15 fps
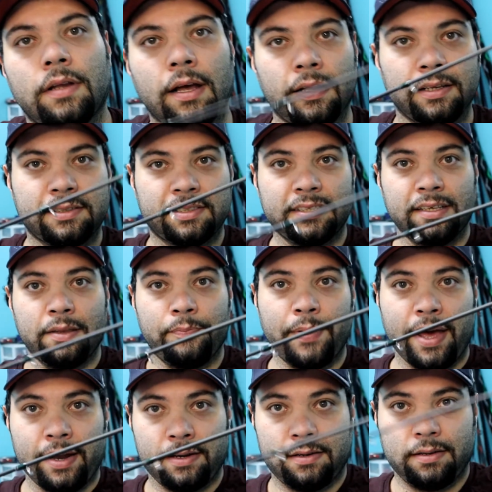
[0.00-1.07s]
Now let's see the
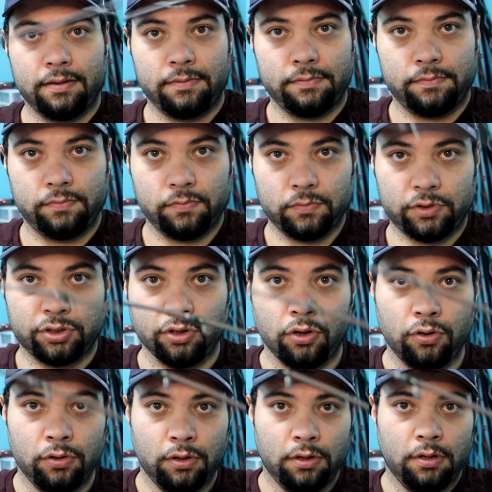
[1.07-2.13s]
bend.
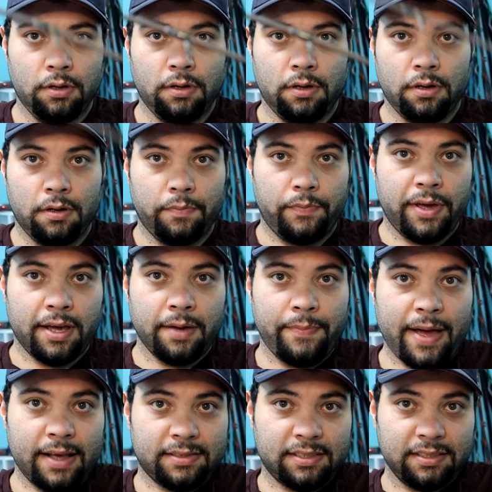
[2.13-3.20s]
So
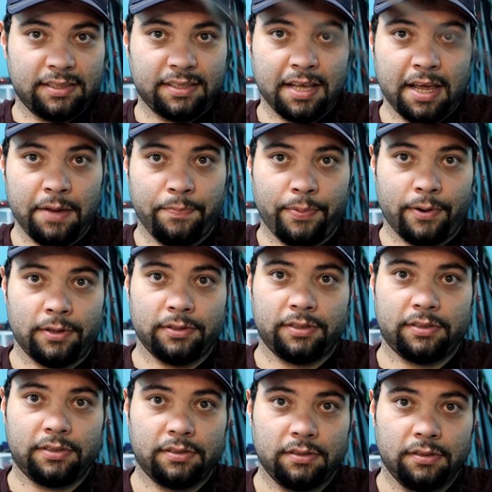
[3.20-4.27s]
Megabass's
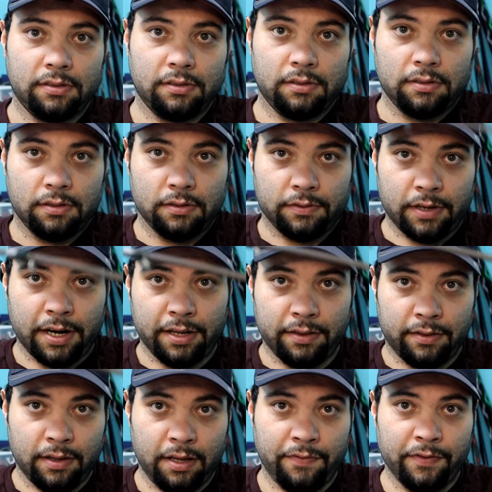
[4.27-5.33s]
tapers, right?
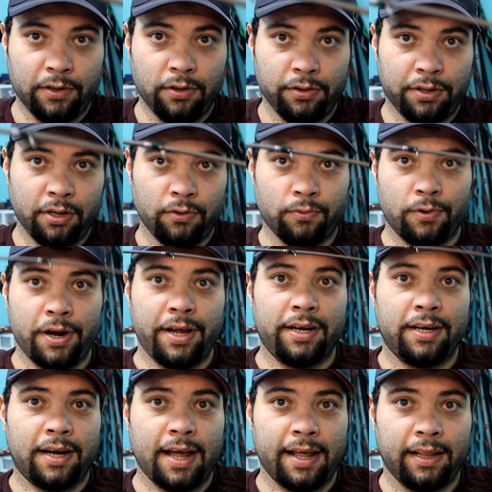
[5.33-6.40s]
Even though they'll rate
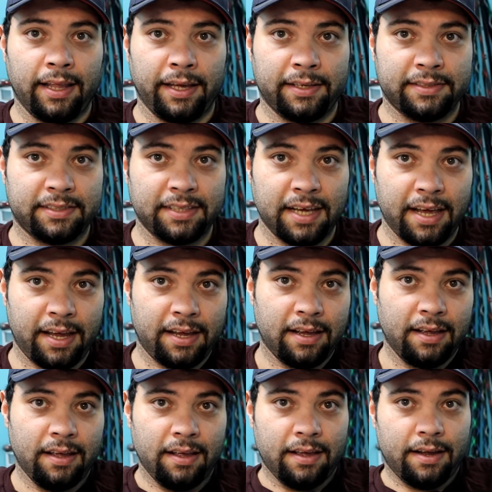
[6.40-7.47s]
it at, like, say,
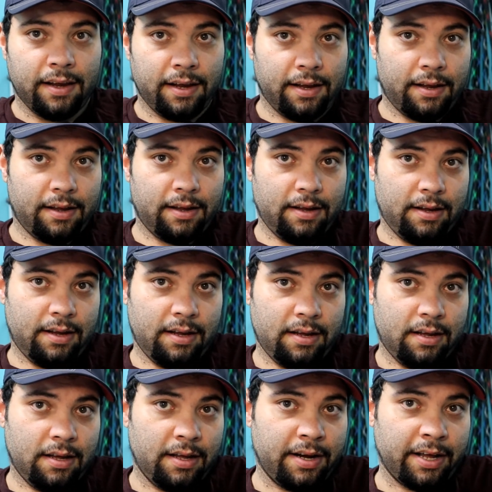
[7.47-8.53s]

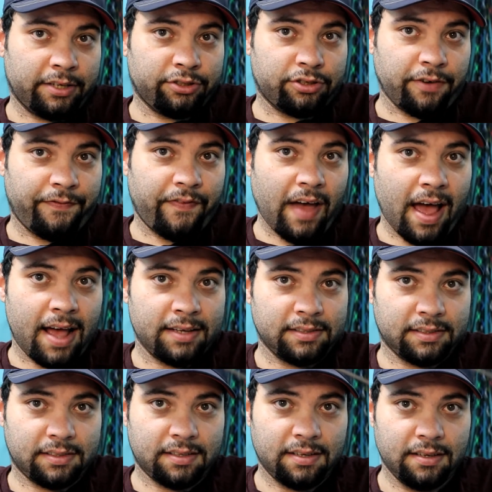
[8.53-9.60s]
an extra
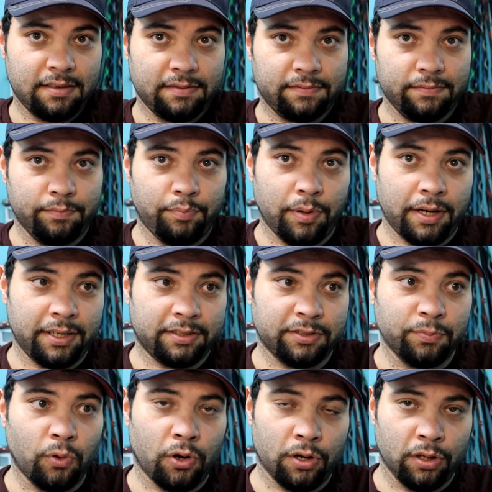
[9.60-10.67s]
fast, but it's
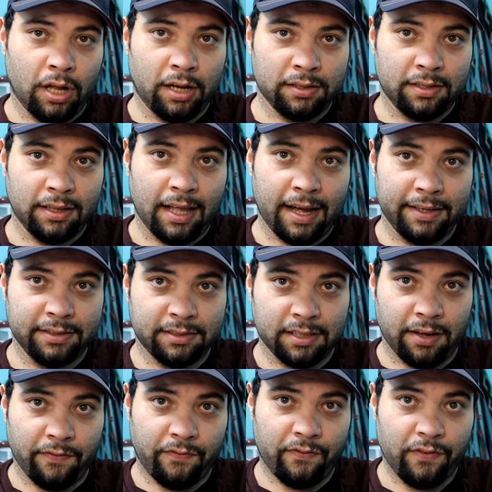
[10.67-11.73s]
more along the lines
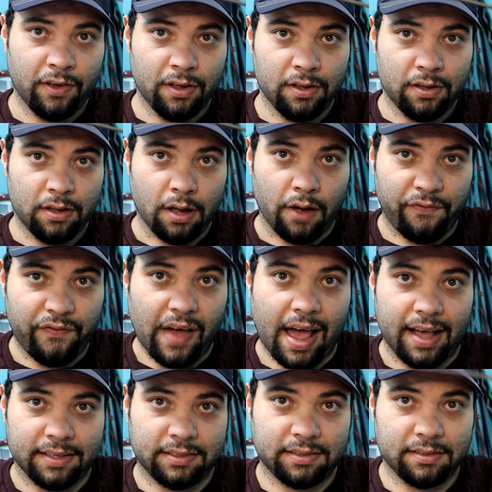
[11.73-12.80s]
of a
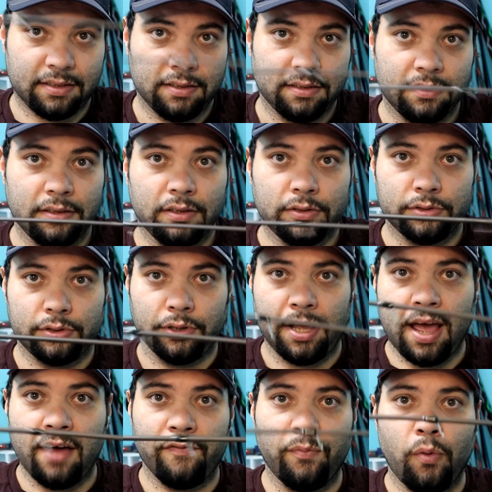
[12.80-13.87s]
fast. So you
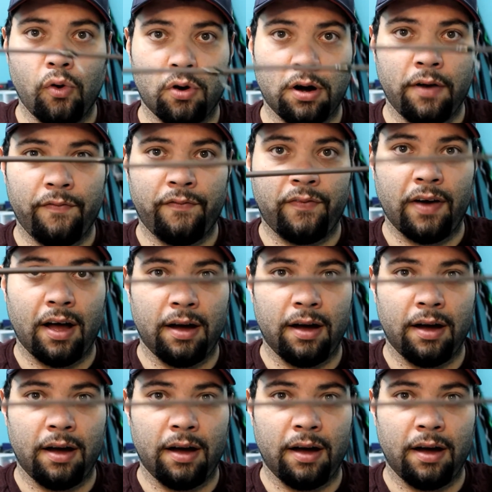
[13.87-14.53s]
have more of